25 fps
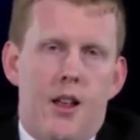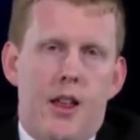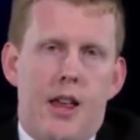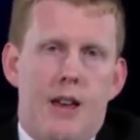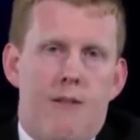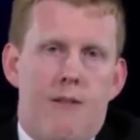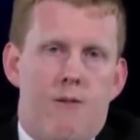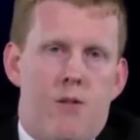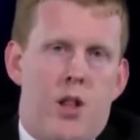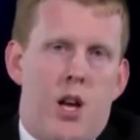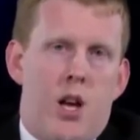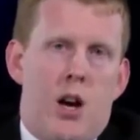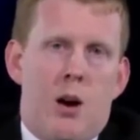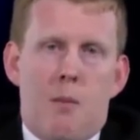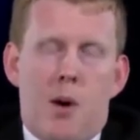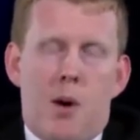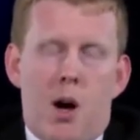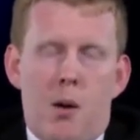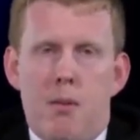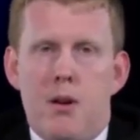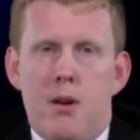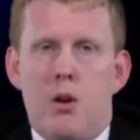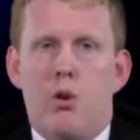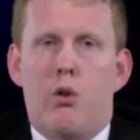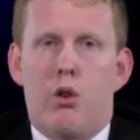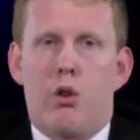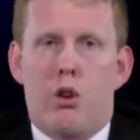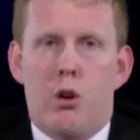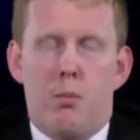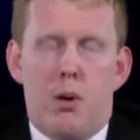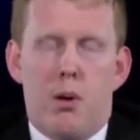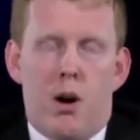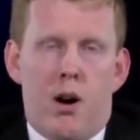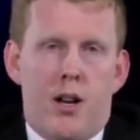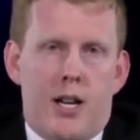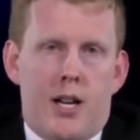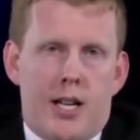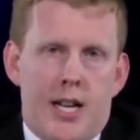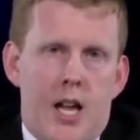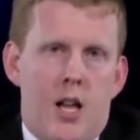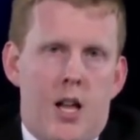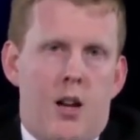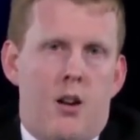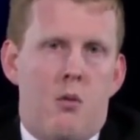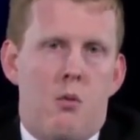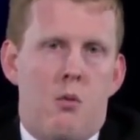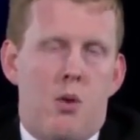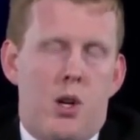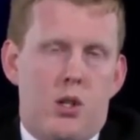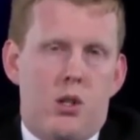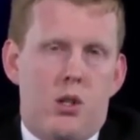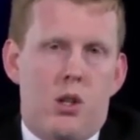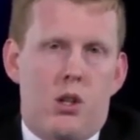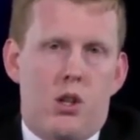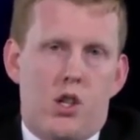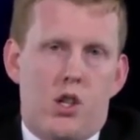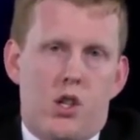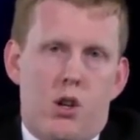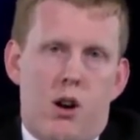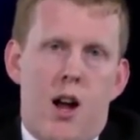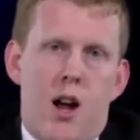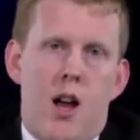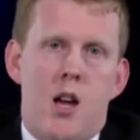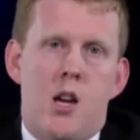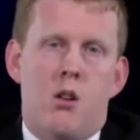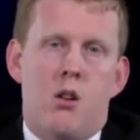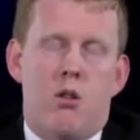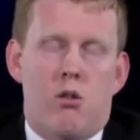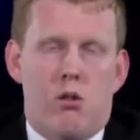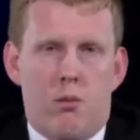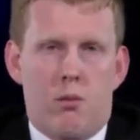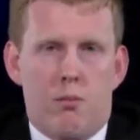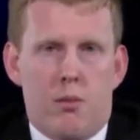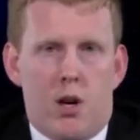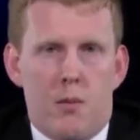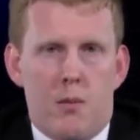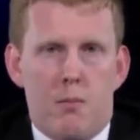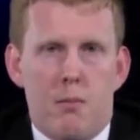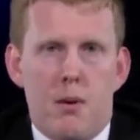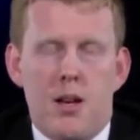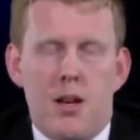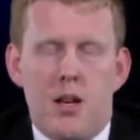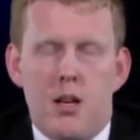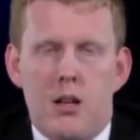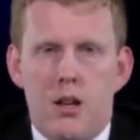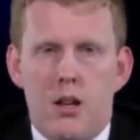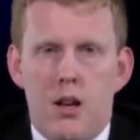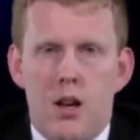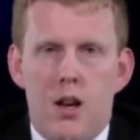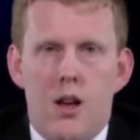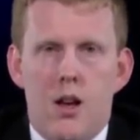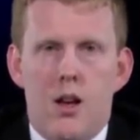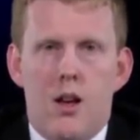even though it might be ordered by an accountant in Western Australia, or it might be